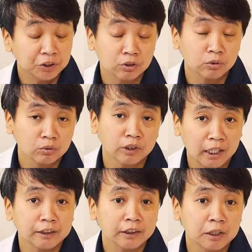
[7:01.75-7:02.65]
pressure, kung
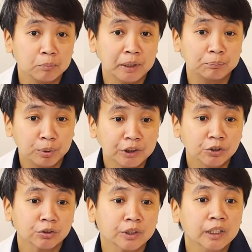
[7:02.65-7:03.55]
taas kag blood
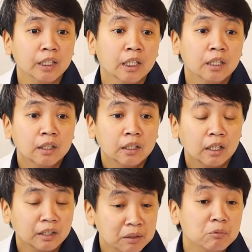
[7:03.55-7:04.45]
pressure,
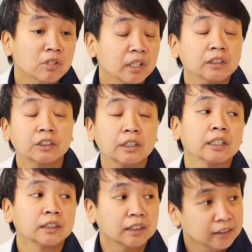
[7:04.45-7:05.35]
ang imong heart
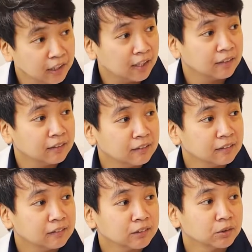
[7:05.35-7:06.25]
stressed na.
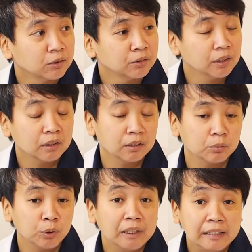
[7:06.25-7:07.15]
Uh-oh. So that
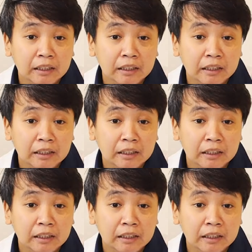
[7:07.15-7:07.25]
will